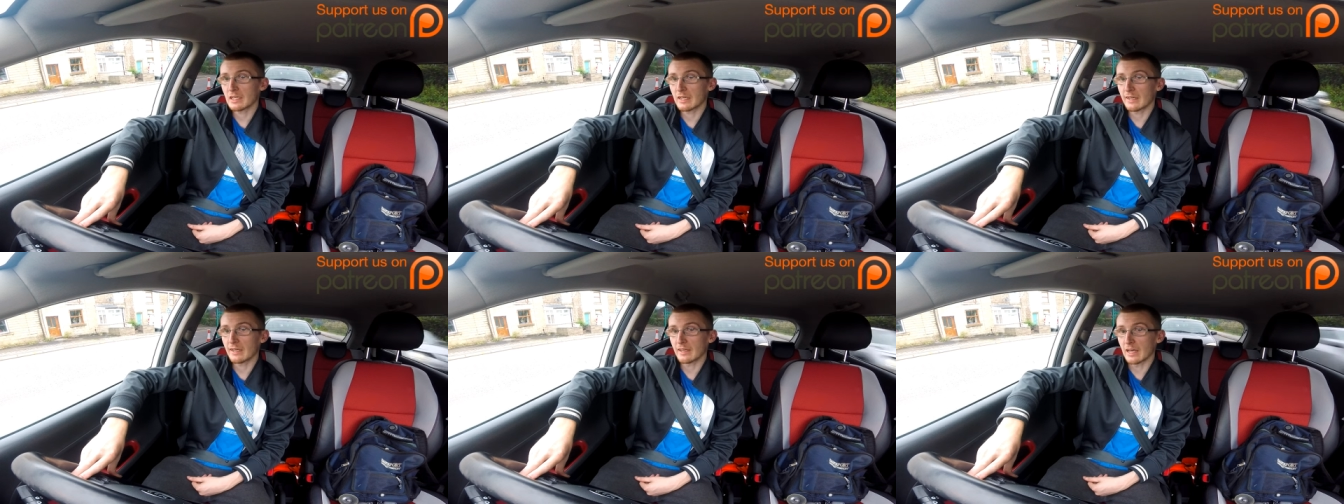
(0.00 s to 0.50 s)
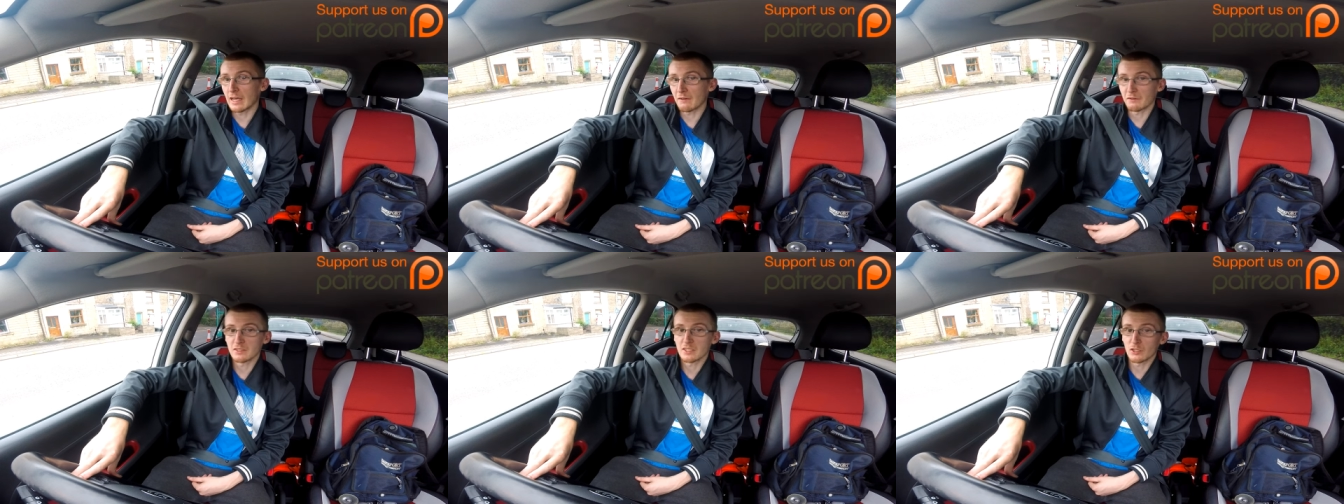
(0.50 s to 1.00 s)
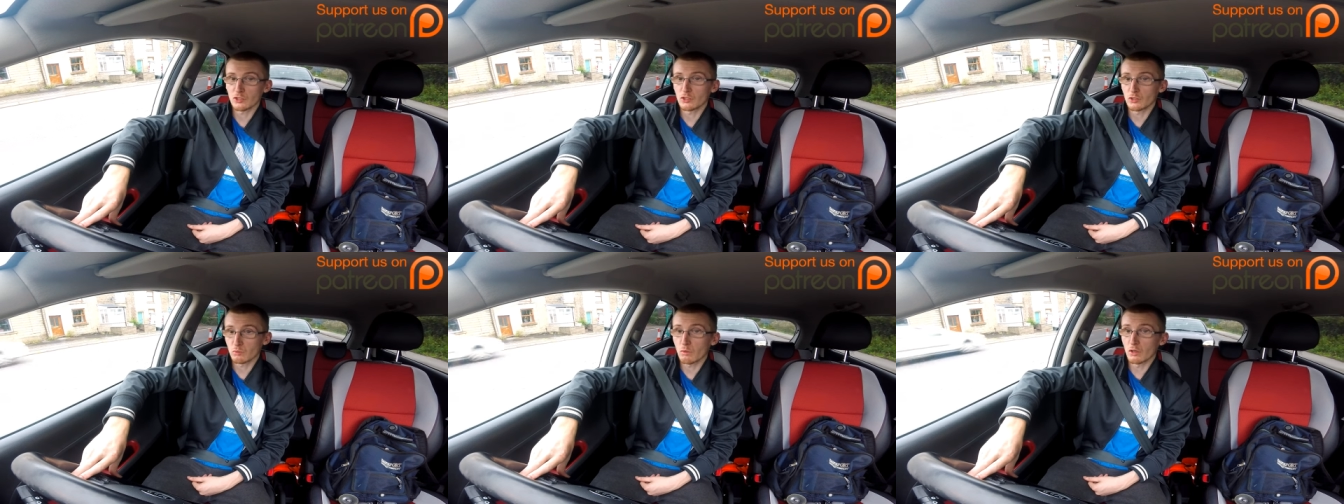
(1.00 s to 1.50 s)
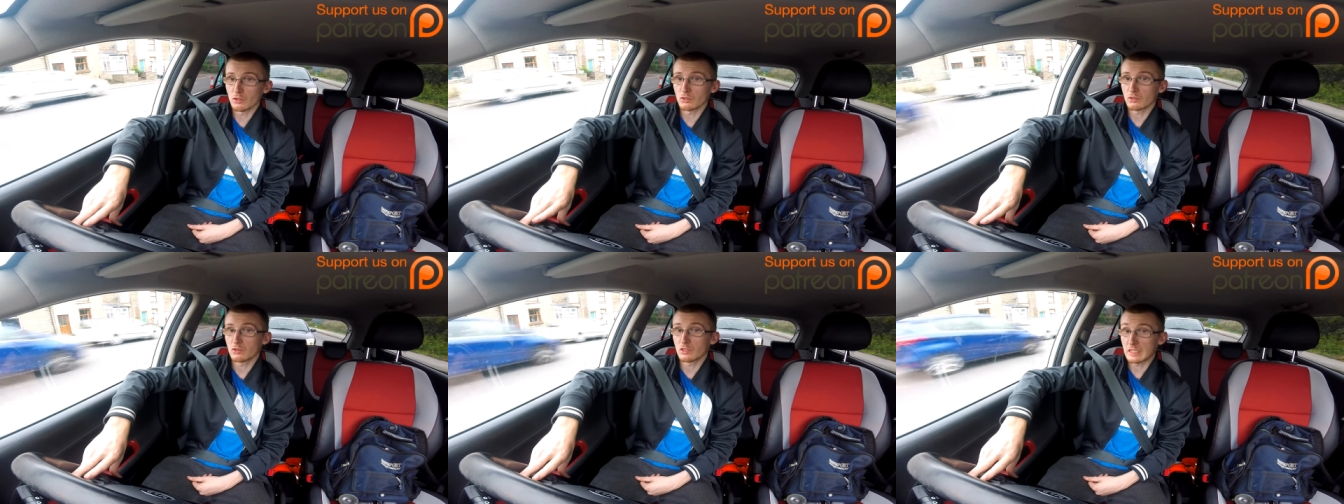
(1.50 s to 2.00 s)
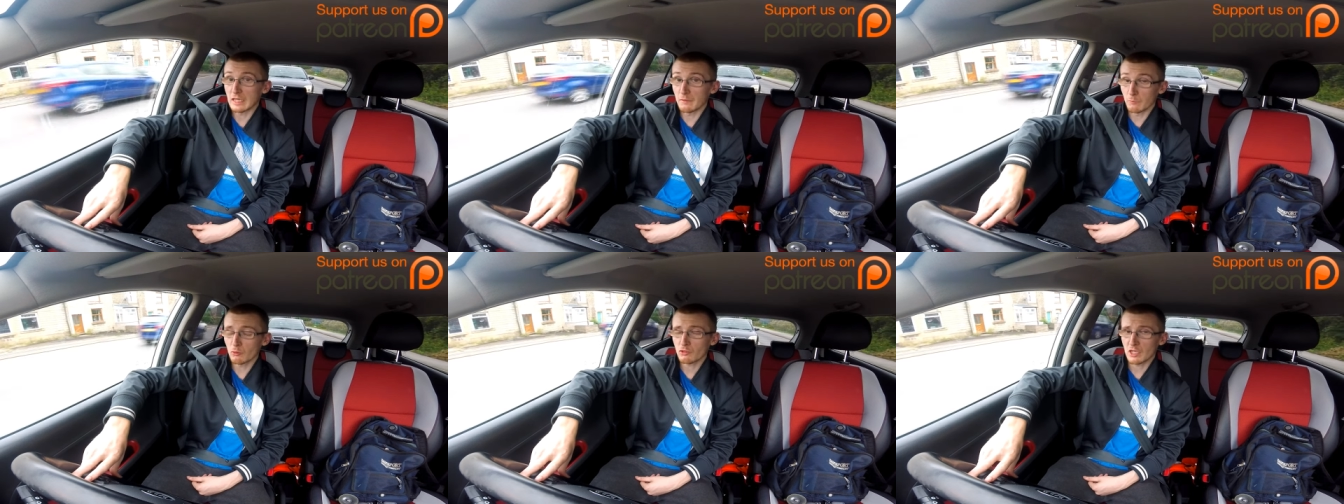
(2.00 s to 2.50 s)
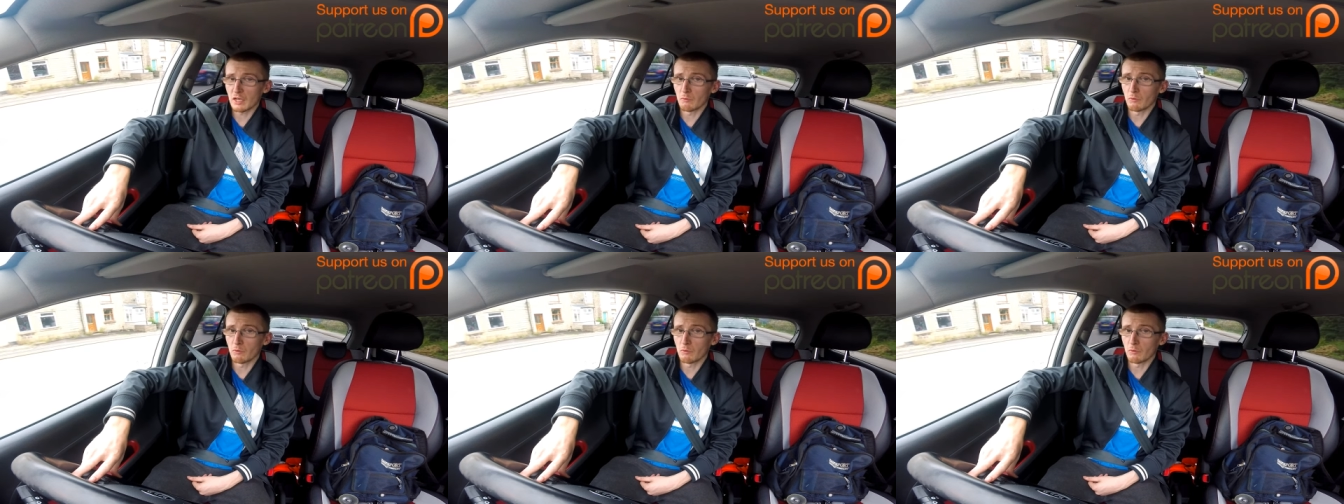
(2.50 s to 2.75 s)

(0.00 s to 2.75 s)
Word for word: clear that our intention was to get the bus out.